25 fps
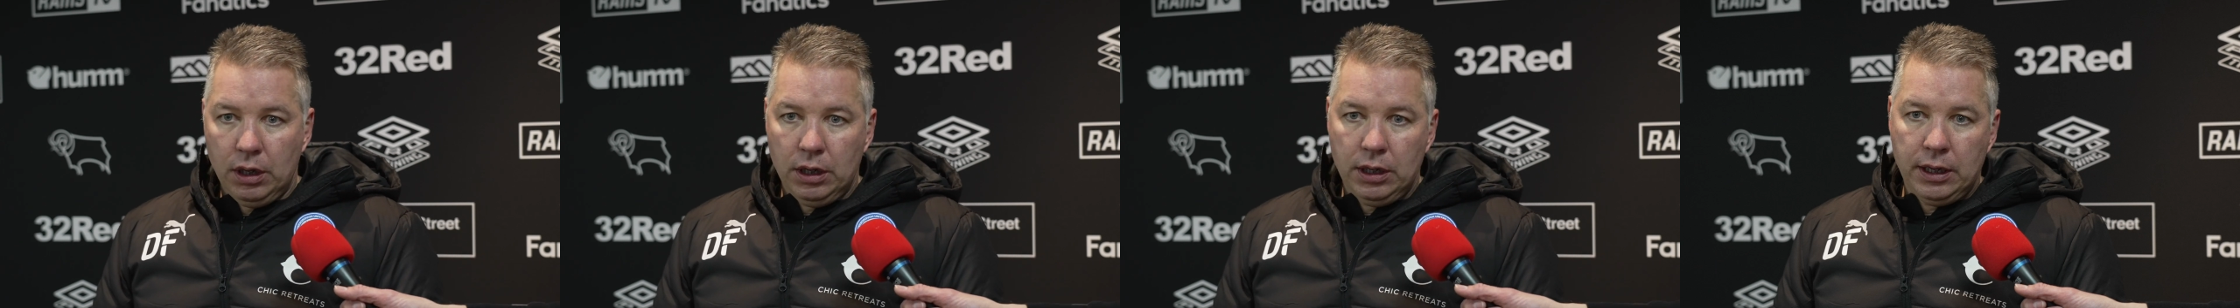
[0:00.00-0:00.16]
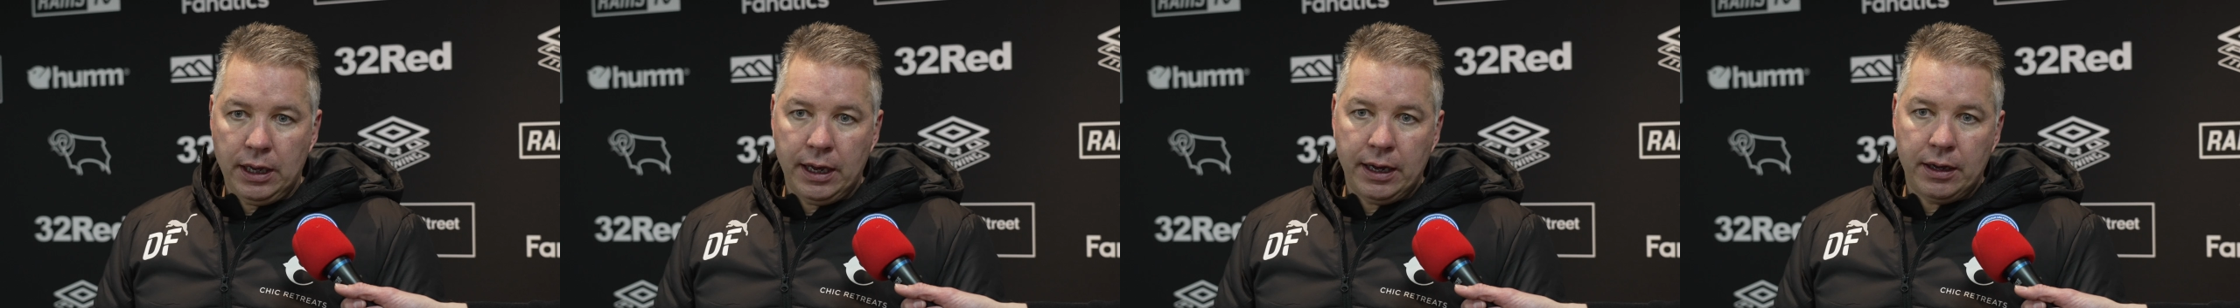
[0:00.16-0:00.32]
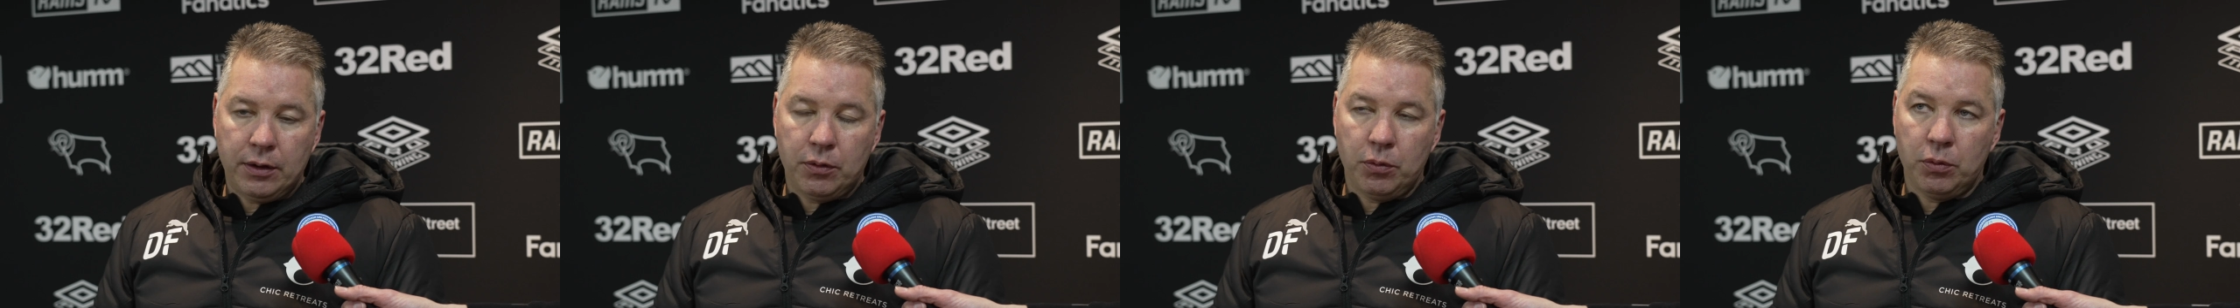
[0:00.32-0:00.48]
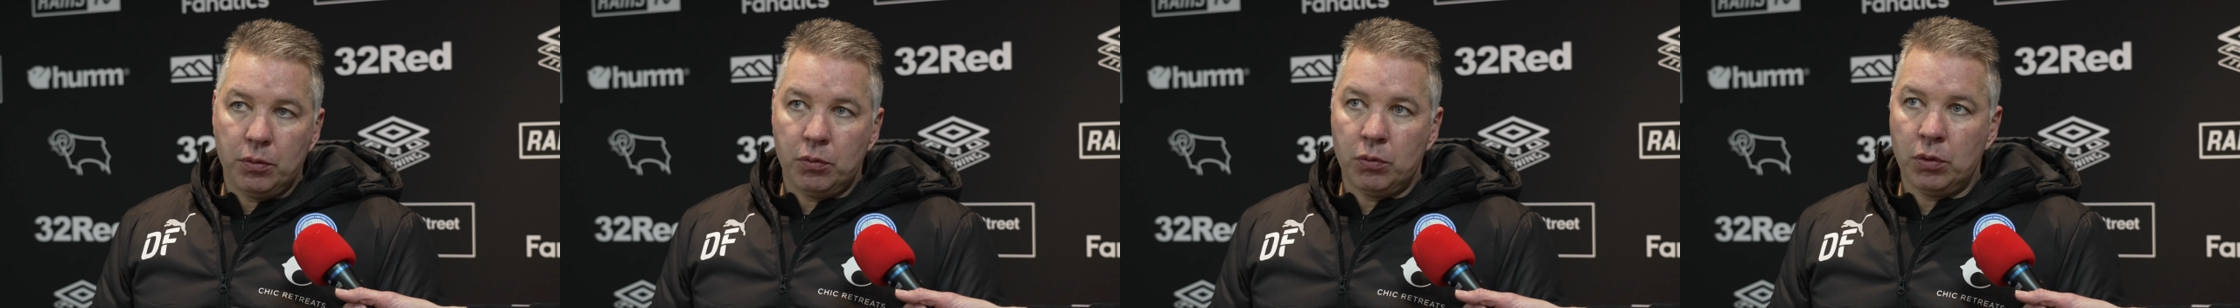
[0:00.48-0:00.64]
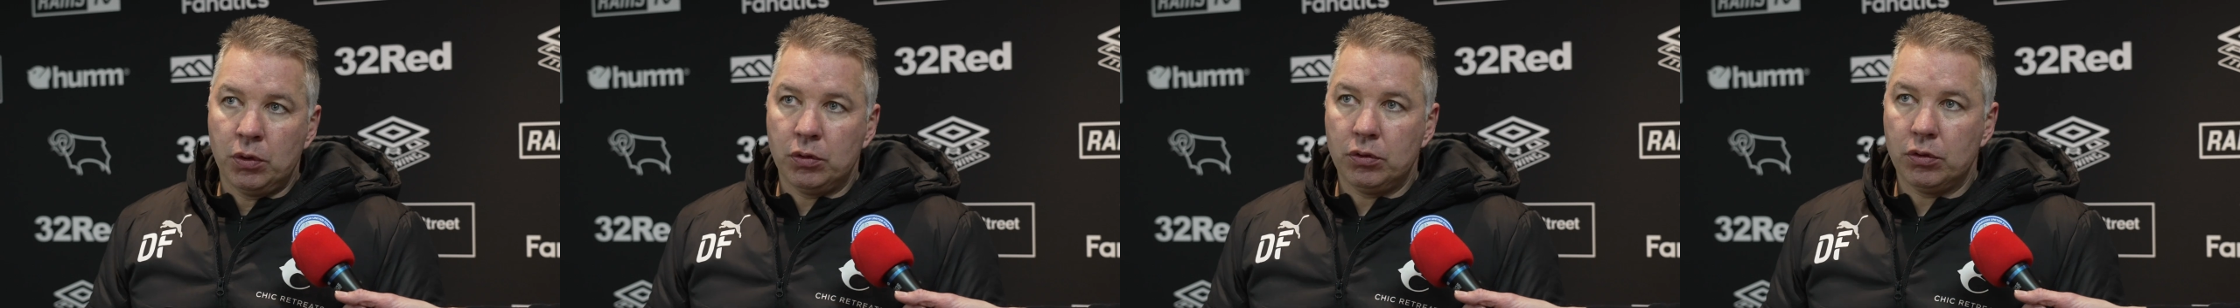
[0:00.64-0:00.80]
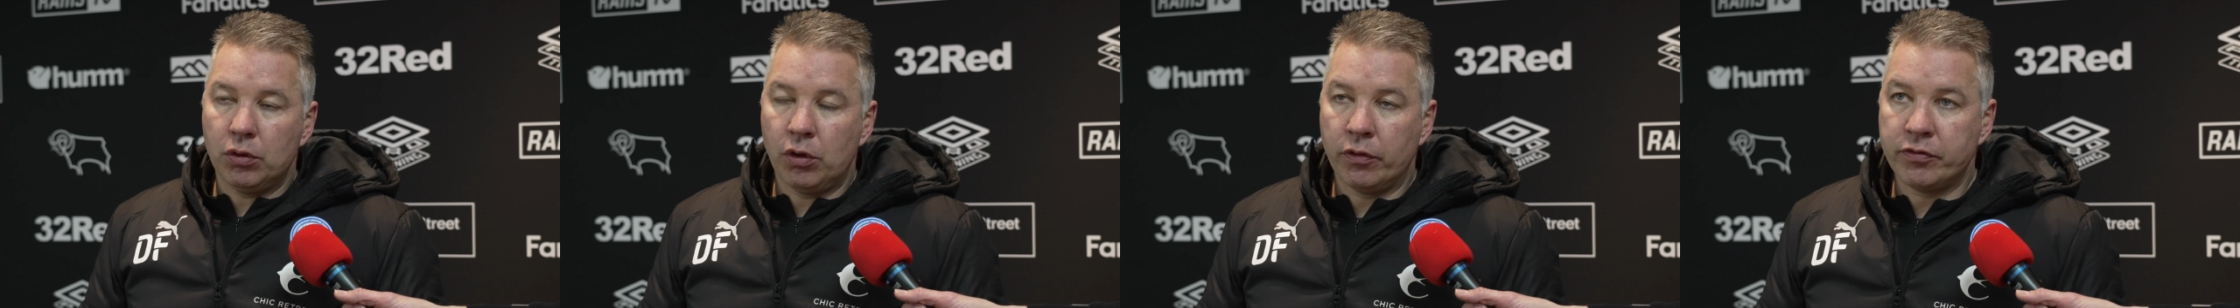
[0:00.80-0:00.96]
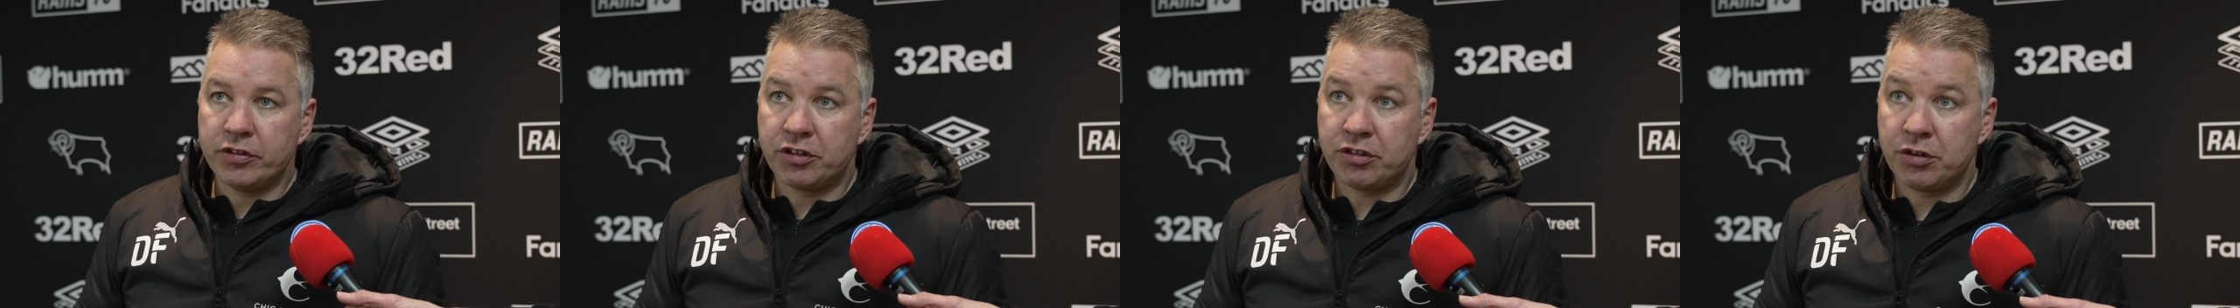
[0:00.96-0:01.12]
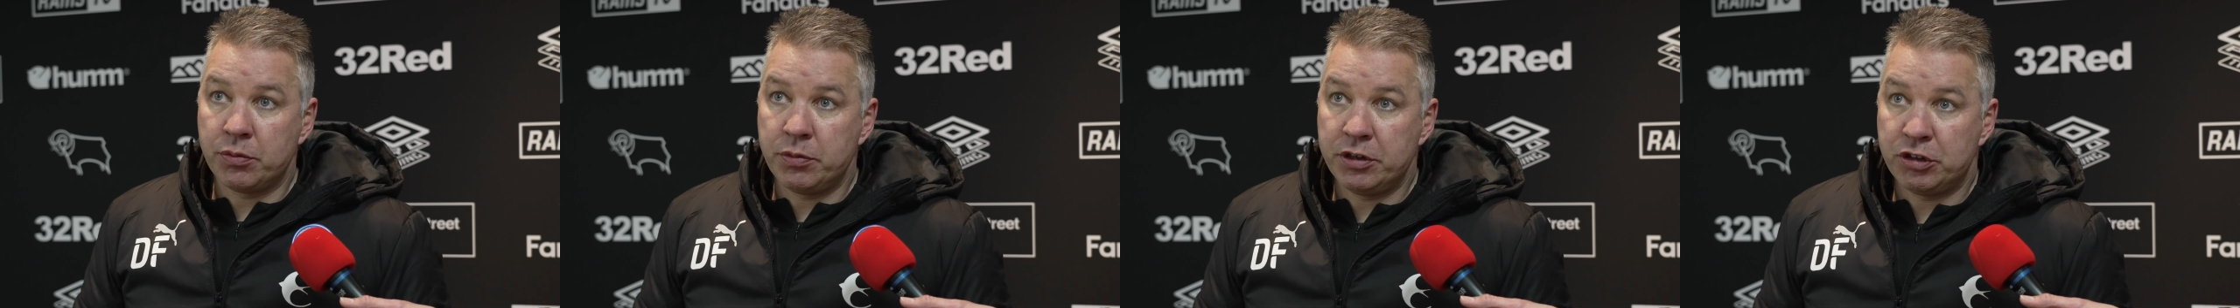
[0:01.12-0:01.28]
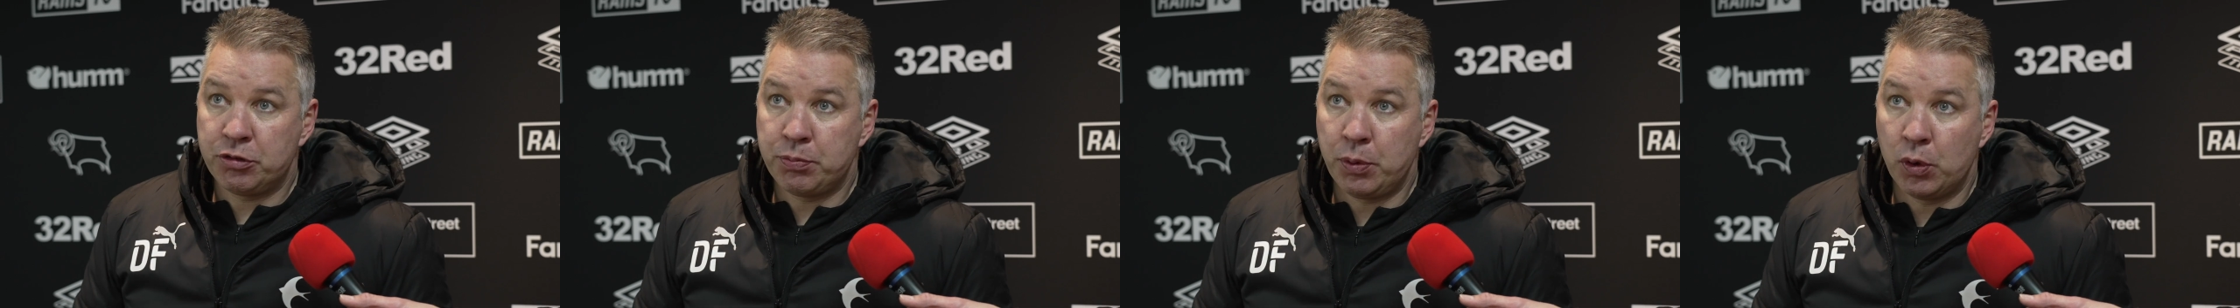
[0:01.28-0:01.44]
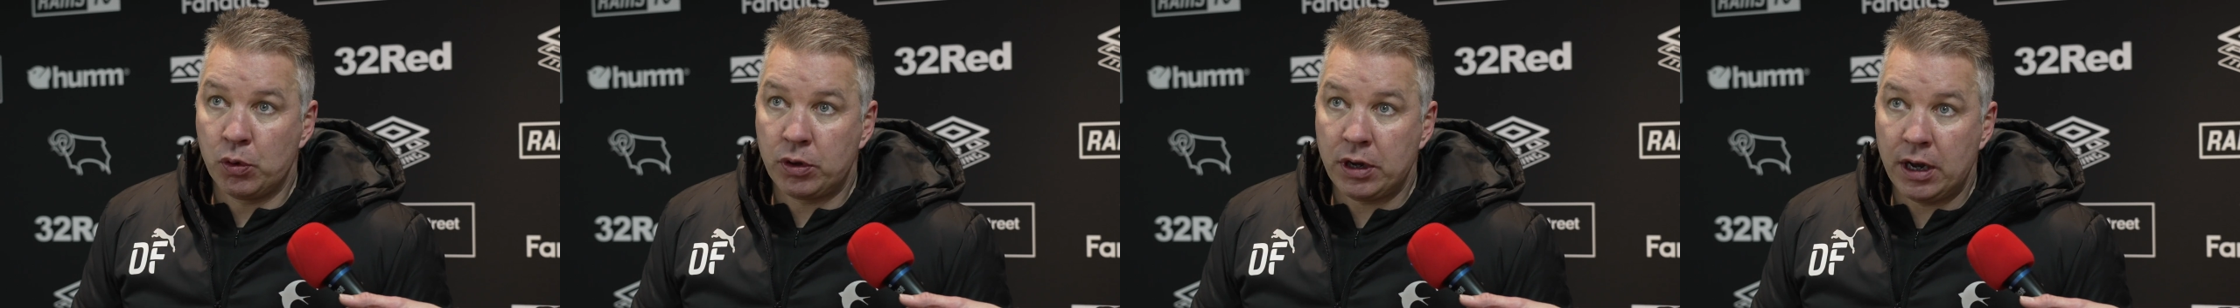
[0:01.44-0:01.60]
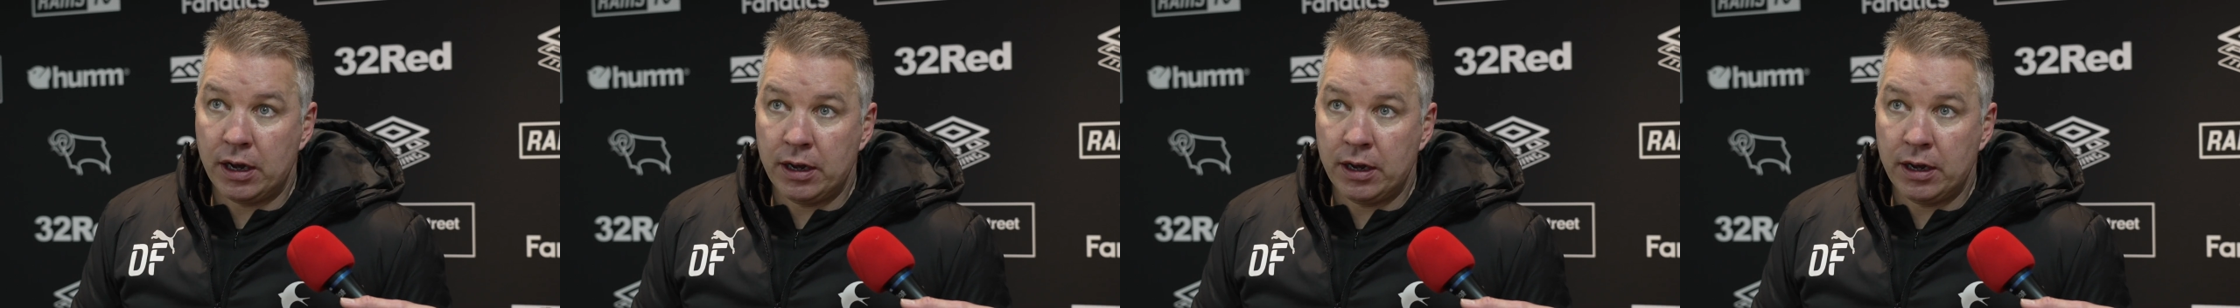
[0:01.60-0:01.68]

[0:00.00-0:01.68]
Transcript: Yeah, well, obviously we spoke